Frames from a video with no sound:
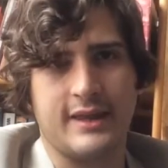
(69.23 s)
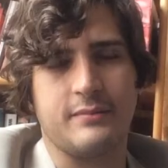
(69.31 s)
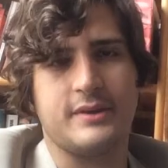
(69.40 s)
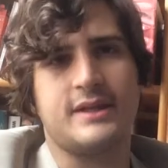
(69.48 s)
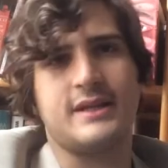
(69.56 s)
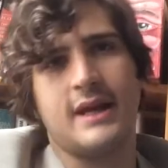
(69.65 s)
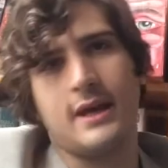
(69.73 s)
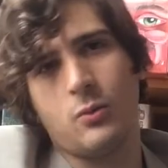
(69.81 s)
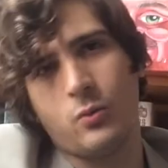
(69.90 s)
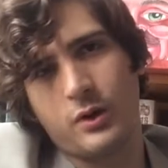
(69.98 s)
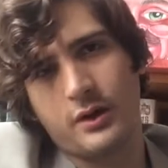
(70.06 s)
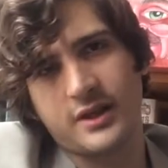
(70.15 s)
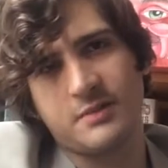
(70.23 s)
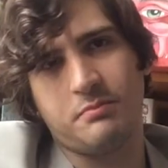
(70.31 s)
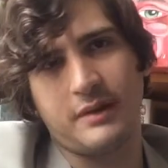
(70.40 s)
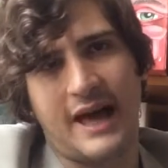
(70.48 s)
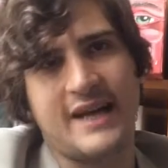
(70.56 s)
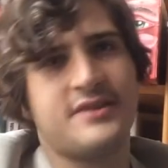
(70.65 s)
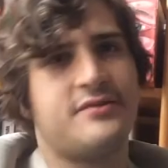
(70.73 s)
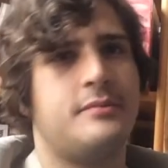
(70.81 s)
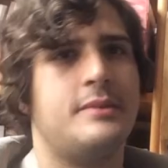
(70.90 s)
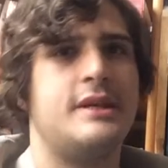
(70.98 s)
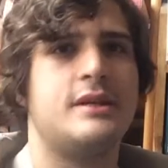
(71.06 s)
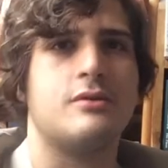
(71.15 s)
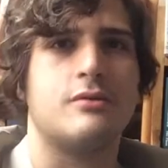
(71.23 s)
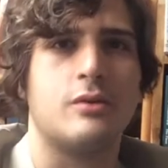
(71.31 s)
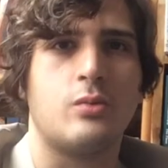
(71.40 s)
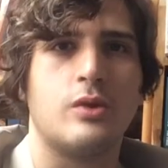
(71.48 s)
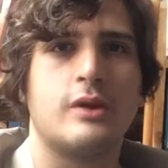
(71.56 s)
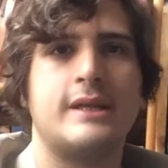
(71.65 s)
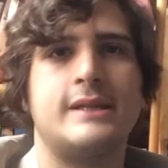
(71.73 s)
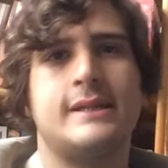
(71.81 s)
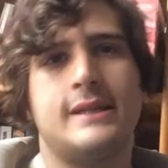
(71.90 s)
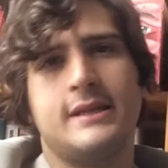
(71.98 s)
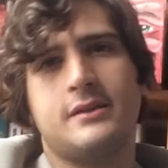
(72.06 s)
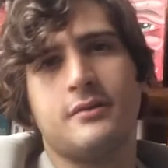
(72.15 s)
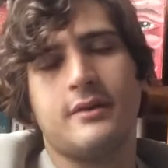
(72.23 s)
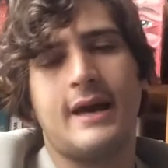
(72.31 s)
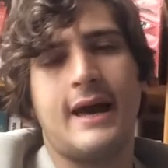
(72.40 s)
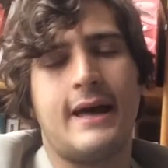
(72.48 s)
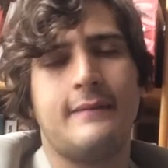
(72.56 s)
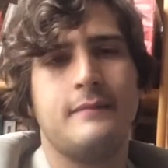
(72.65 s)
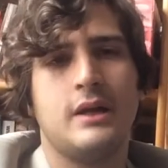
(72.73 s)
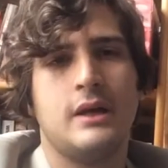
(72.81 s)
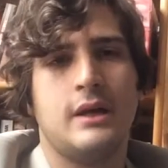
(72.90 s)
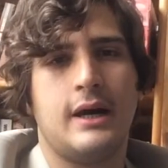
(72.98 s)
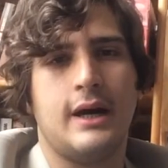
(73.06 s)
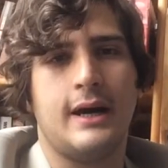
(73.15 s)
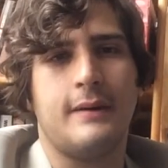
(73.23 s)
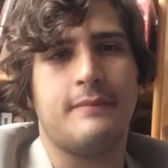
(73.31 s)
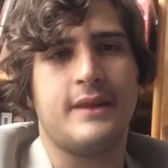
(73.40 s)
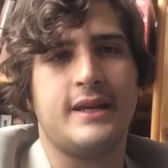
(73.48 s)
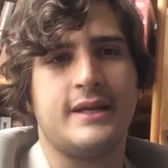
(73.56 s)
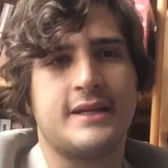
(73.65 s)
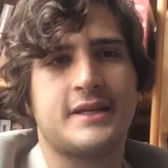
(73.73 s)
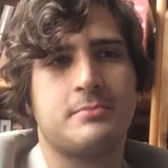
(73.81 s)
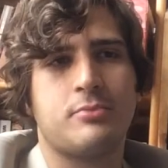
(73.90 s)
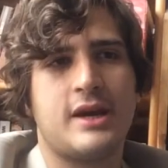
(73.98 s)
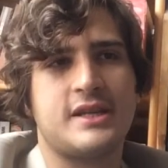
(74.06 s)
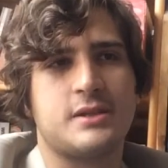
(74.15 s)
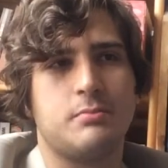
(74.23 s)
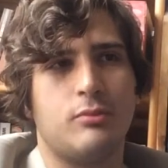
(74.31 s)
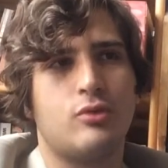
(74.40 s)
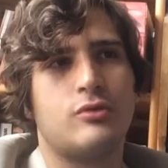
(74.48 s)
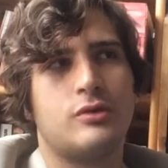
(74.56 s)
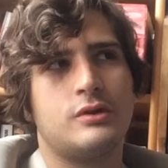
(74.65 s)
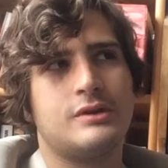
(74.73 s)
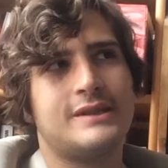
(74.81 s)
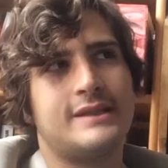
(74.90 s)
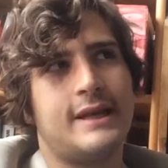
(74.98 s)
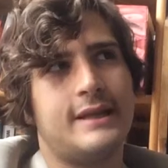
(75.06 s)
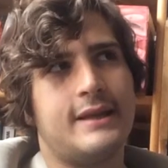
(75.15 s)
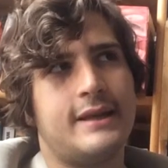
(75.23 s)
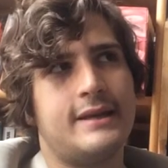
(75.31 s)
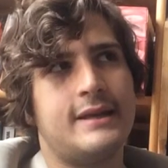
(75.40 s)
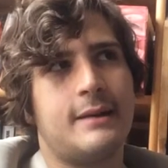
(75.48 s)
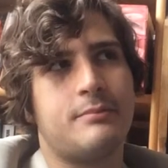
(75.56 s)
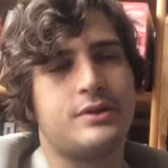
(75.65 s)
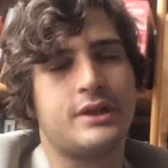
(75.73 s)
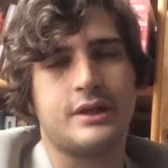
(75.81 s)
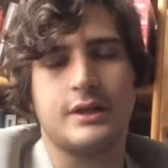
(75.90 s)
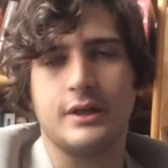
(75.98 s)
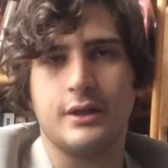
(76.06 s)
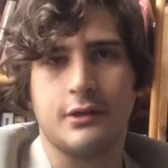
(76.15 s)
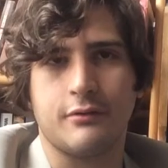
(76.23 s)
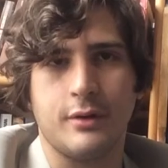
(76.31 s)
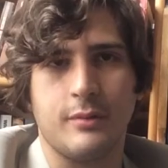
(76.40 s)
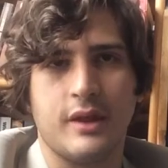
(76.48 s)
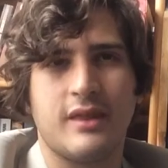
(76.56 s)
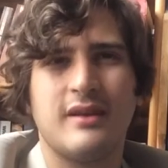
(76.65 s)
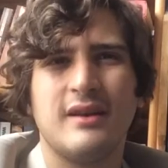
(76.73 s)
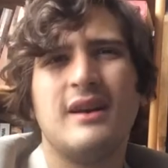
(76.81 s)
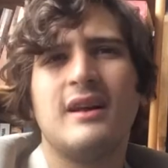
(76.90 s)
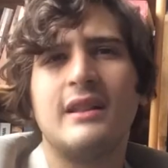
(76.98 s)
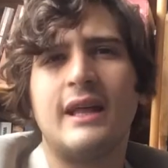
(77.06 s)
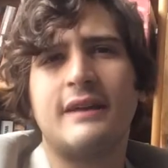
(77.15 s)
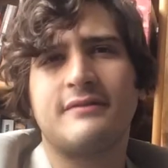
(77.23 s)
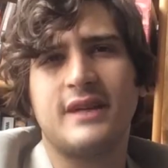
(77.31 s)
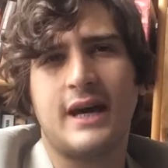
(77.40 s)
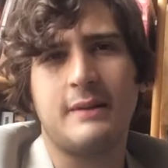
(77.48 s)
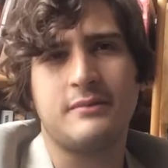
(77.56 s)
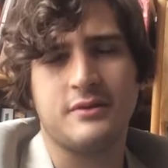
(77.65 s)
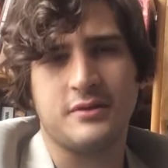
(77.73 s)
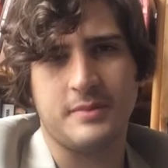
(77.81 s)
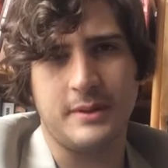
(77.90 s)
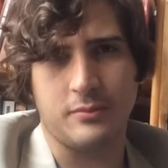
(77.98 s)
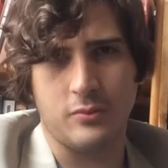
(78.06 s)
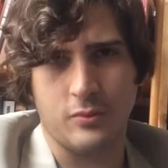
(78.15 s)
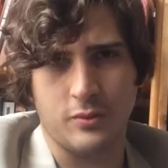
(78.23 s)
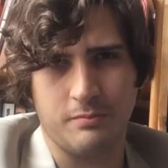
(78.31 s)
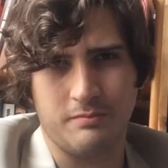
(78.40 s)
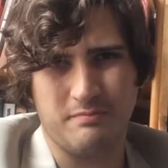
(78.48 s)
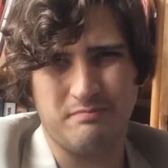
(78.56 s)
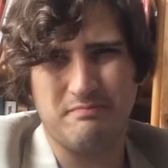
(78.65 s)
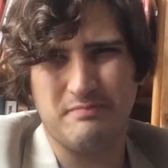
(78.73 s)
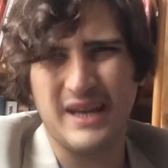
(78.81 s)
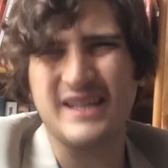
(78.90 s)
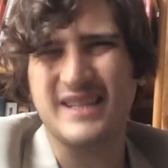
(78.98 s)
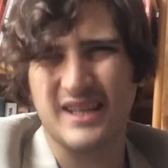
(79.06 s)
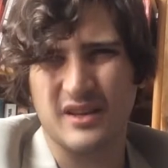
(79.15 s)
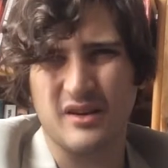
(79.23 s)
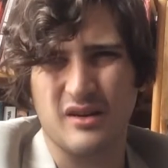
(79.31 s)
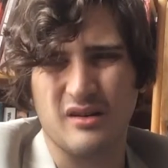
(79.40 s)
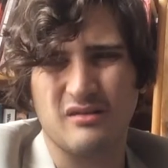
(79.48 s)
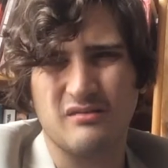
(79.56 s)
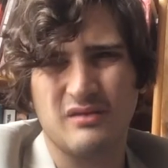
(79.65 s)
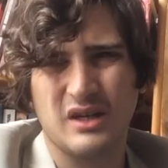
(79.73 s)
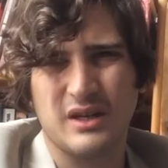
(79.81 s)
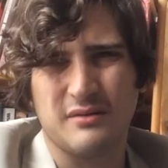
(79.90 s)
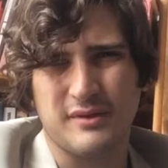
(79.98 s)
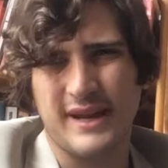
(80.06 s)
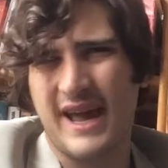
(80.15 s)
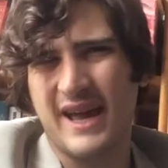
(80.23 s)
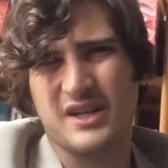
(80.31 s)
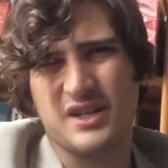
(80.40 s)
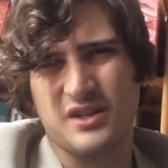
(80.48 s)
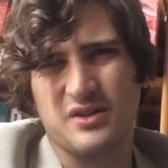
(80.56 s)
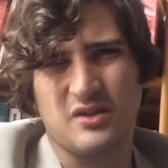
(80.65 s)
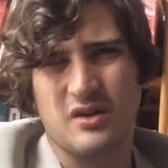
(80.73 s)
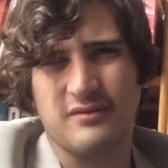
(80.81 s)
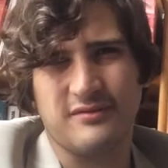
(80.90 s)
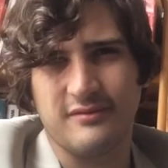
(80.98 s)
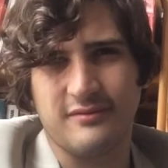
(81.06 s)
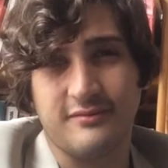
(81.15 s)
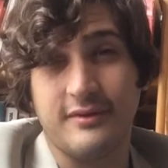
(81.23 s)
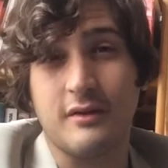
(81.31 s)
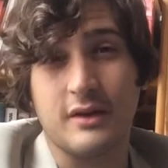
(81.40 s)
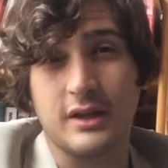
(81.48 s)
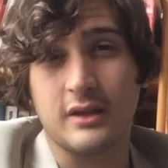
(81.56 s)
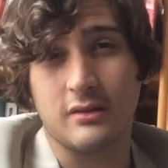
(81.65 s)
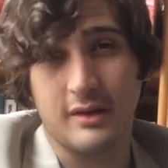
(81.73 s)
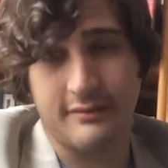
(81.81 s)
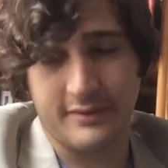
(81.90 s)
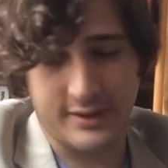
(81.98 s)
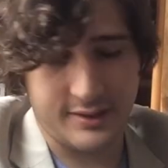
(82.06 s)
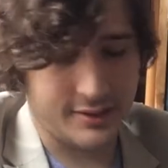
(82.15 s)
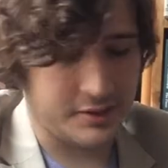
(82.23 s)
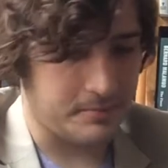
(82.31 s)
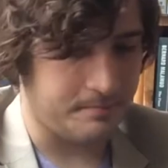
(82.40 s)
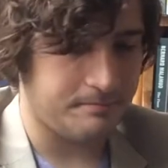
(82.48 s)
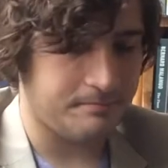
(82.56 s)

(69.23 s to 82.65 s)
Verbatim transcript: They would say a work is blasphemous or a work is this or that. Um, that it expressed morals that they did not particularly agree with. A lot of times, those people were basing their reactions off very little evidence.